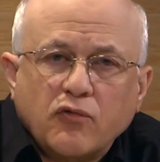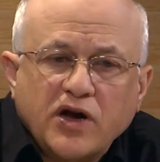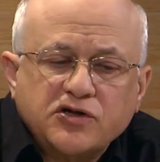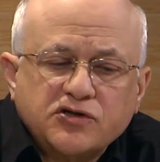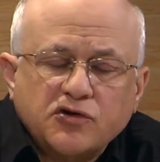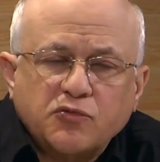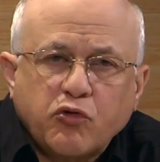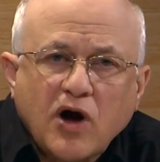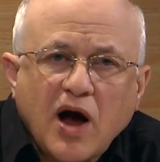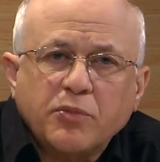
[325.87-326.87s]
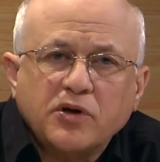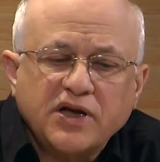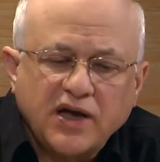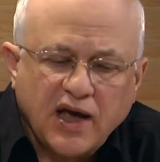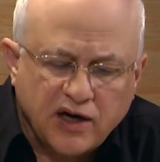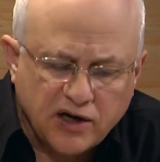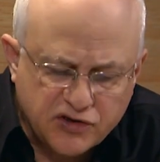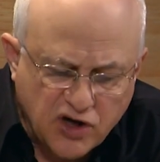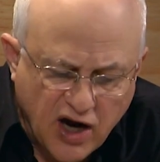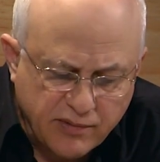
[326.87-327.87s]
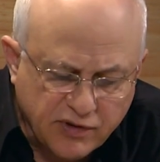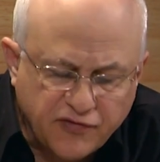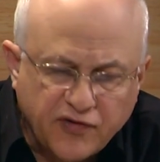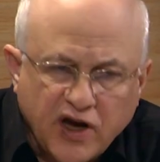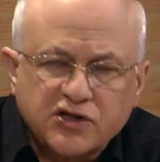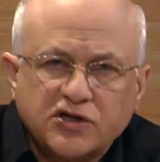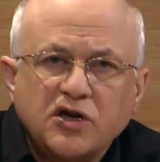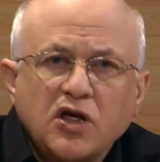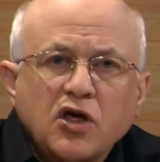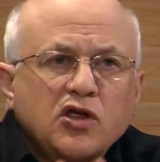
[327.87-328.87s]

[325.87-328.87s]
registered properly and in a timely fashion,